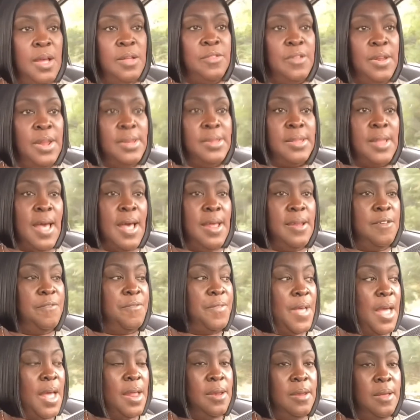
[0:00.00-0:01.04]
So that's how I
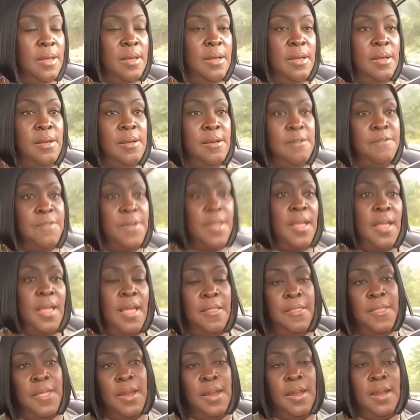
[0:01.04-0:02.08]
define love.
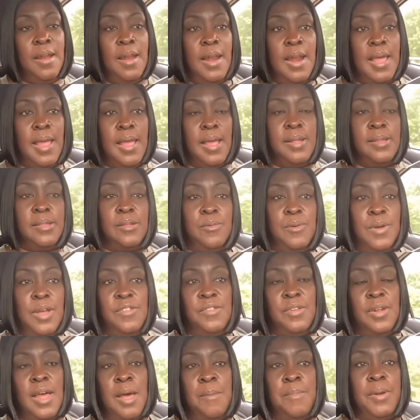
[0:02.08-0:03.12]
And then the last
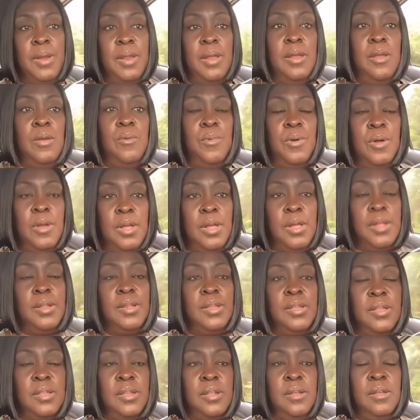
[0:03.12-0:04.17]
question I believe
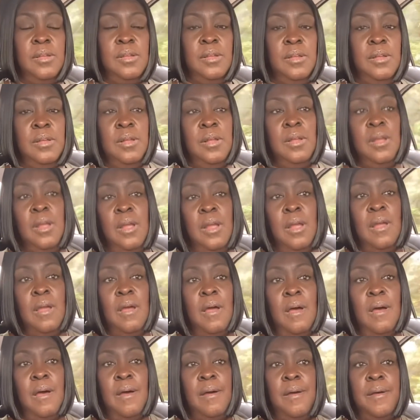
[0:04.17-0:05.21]
was,
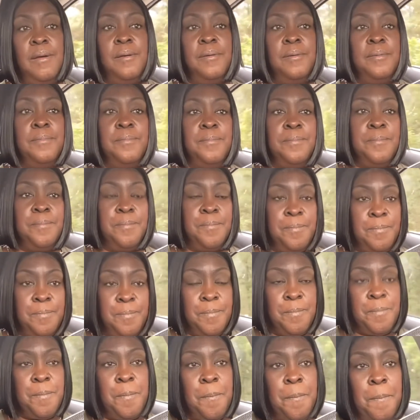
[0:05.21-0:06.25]
um,
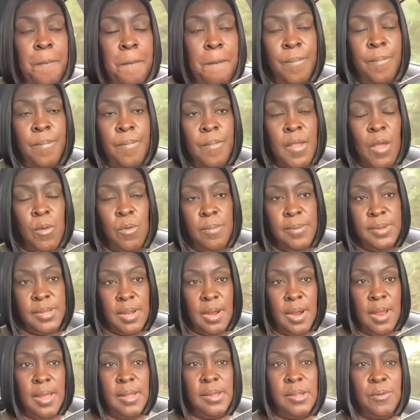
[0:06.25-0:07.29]
what was
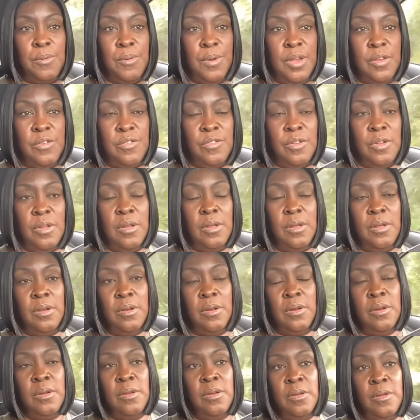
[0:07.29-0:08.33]
the last
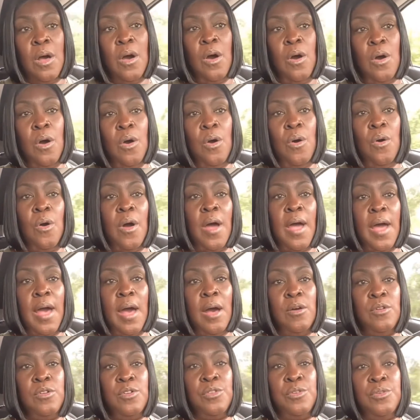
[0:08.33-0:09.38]
question? Oh,
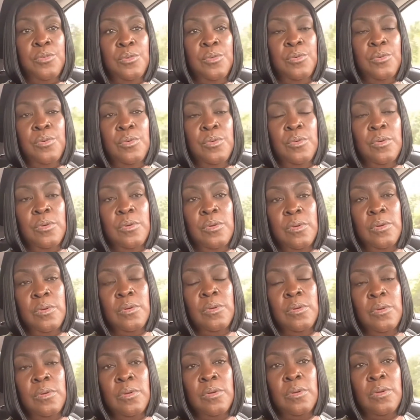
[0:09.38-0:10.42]
how do,
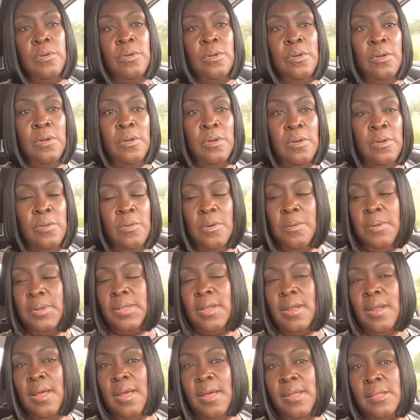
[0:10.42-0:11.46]
what
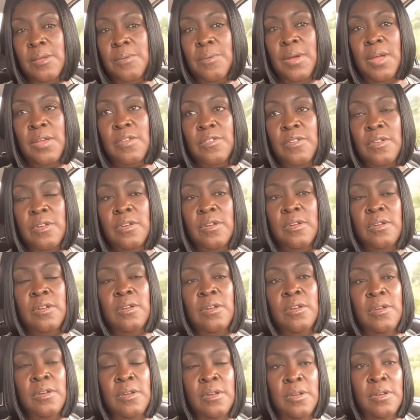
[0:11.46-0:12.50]
was the last question?
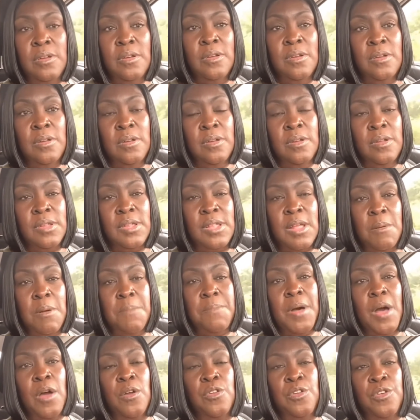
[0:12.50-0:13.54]
It's all
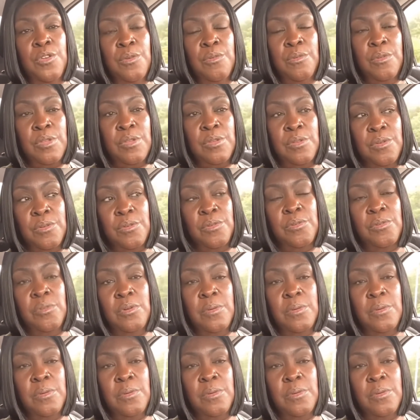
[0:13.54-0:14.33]
about YouTube.